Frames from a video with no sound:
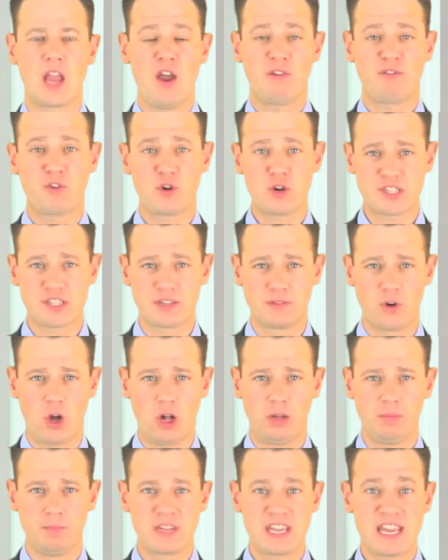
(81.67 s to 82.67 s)
First of
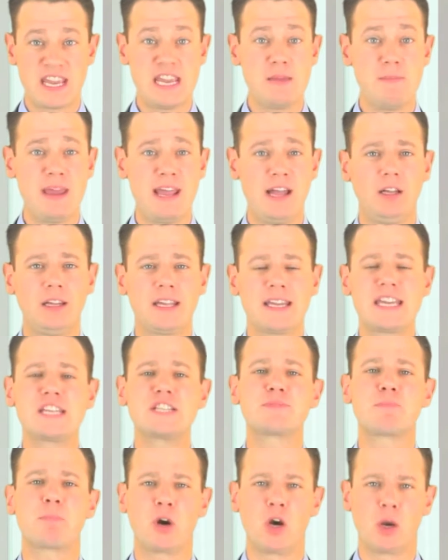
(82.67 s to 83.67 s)
all, email
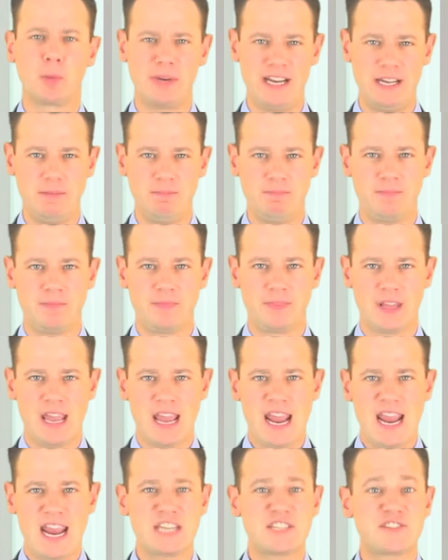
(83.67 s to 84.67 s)
is permanent.
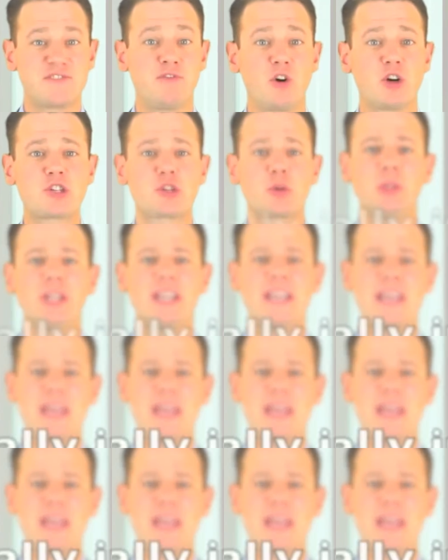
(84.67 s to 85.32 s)
It's virtually